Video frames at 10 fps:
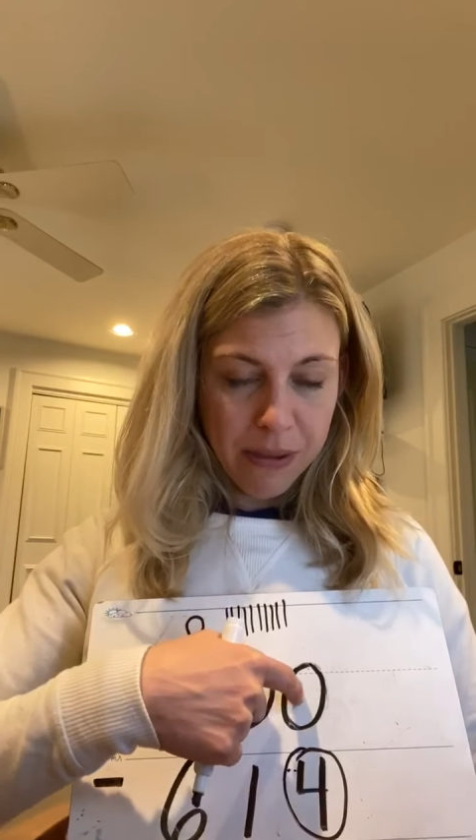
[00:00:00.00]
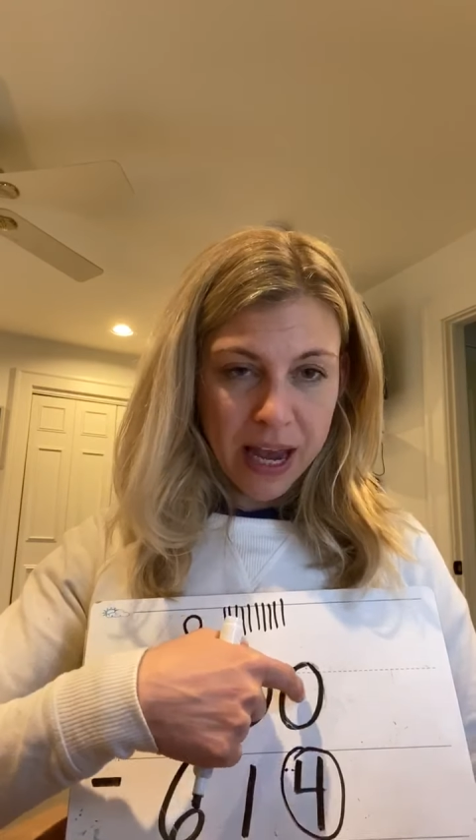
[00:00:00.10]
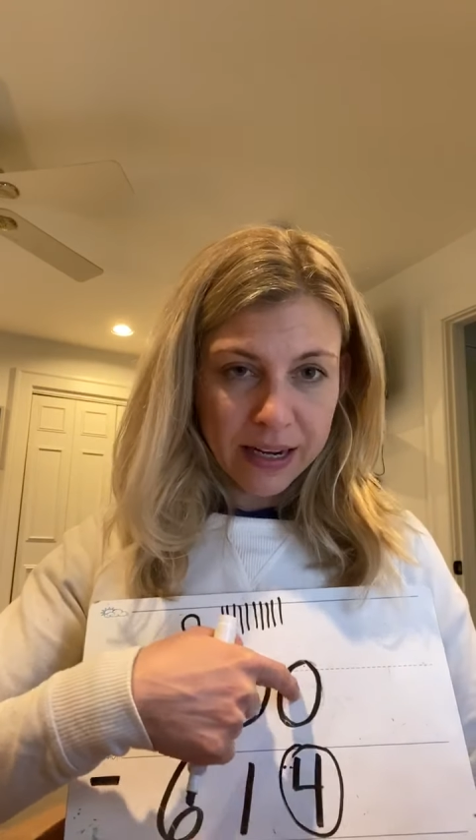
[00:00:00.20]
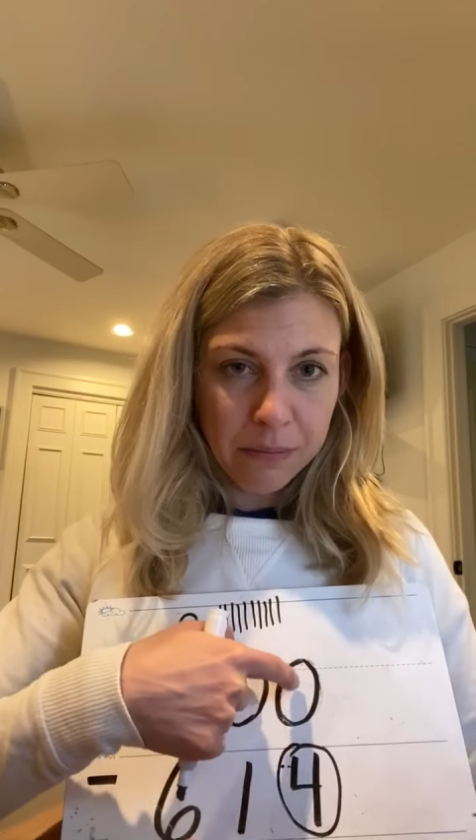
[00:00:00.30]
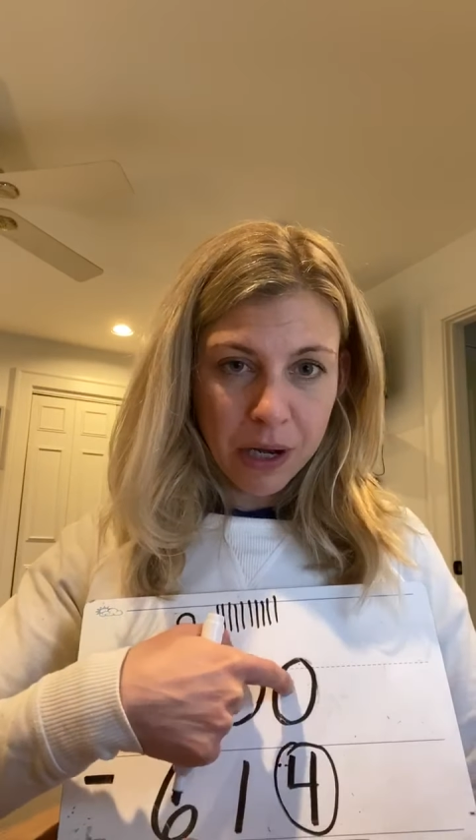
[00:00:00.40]

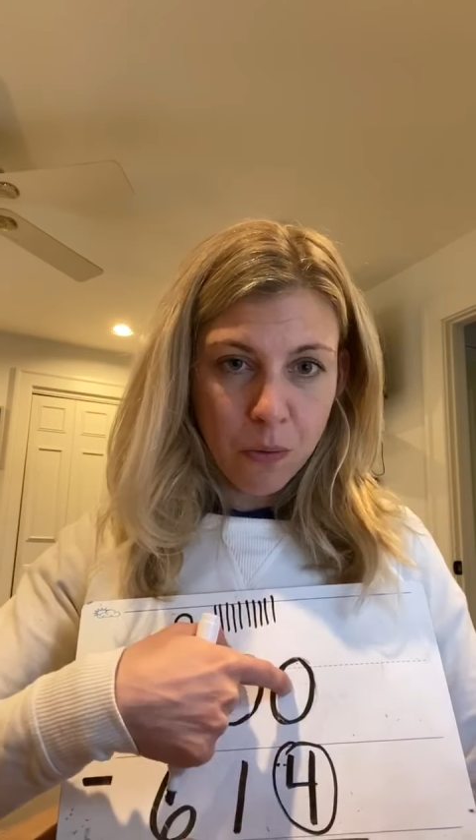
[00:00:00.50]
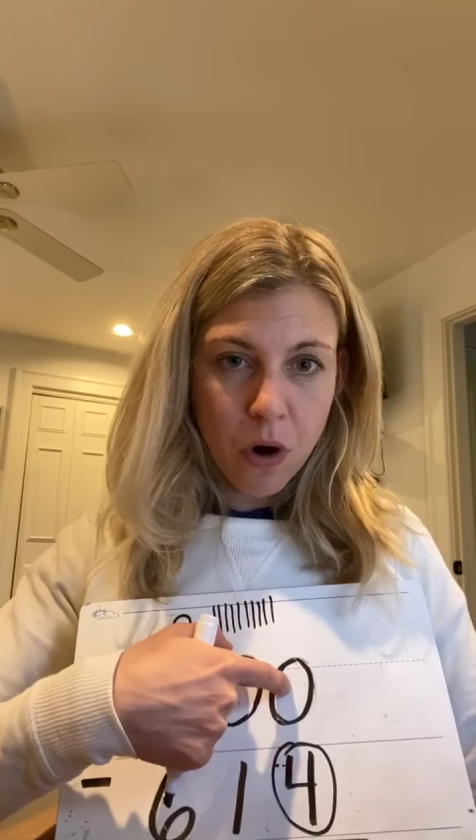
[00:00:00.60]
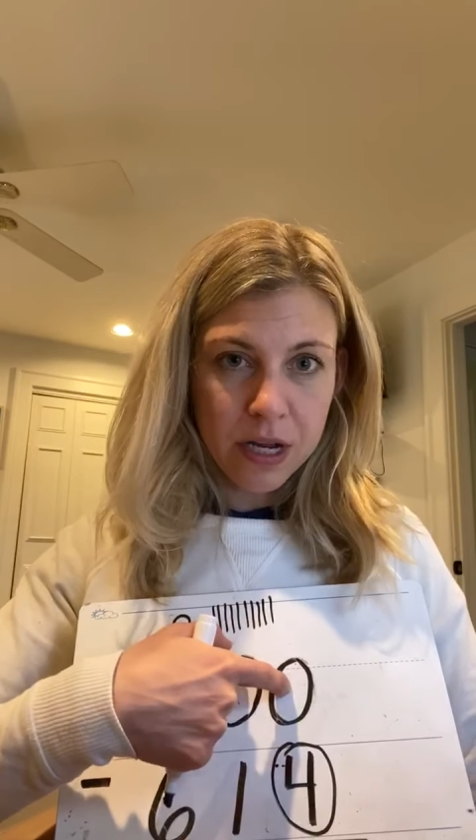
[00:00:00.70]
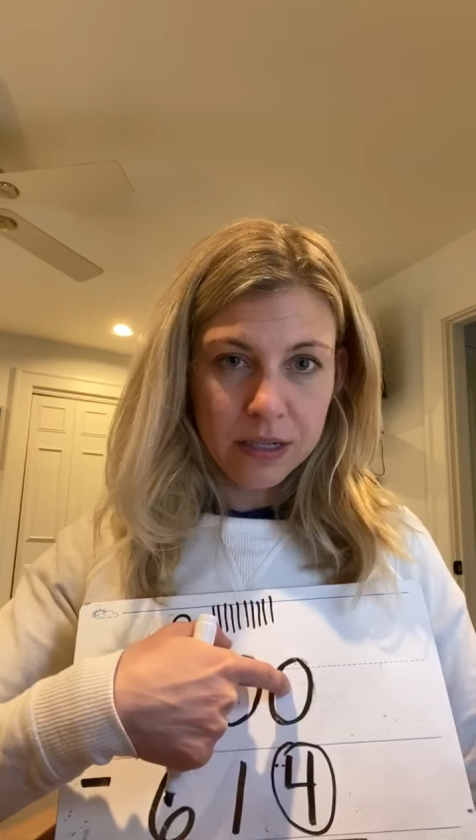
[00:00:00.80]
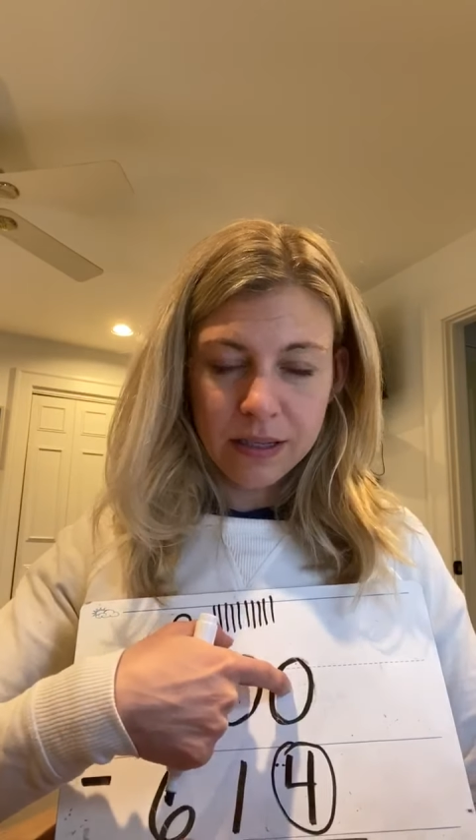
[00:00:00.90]
back in my
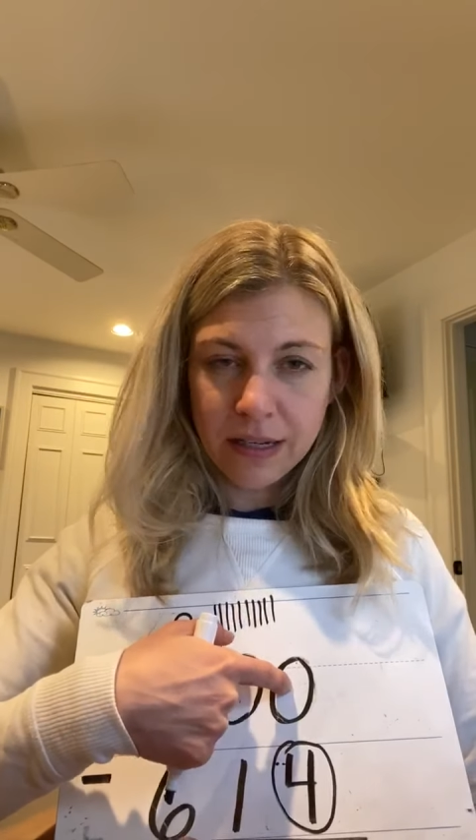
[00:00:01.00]
ones.